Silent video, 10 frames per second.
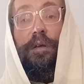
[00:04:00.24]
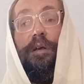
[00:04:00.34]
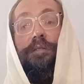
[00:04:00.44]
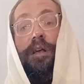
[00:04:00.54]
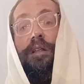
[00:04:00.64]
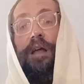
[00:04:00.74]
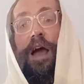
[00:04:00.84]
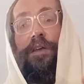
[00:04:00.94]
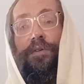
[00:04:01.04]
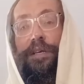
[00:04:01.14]
So a
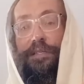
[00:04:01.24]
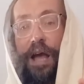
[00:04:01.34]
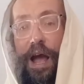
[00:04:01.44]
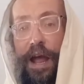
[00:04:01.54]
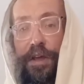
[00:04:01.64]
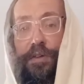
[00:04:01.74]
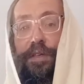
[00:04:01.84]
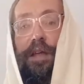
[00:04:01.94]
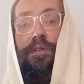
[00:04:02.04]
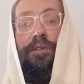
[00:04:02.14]
lottery is higher
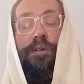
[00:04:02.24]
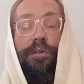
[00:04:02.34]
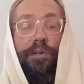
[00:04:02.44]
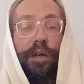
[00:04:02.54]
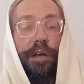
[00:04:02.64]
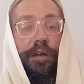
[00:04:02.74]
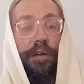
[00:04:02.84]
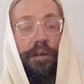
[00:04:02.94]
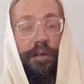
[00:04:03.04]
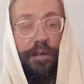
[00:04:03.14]
than your
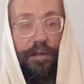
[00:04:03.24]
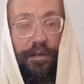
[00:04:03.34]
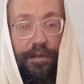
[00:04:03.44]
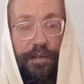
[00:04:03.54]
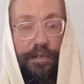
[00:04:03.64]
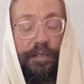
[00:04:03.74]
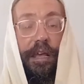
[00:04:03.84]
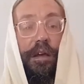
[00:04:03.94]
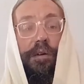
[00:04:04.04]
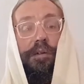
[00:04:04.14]

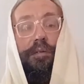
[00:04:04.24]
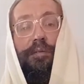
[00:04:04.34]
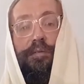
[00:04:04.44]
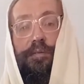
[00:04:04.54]
seichel,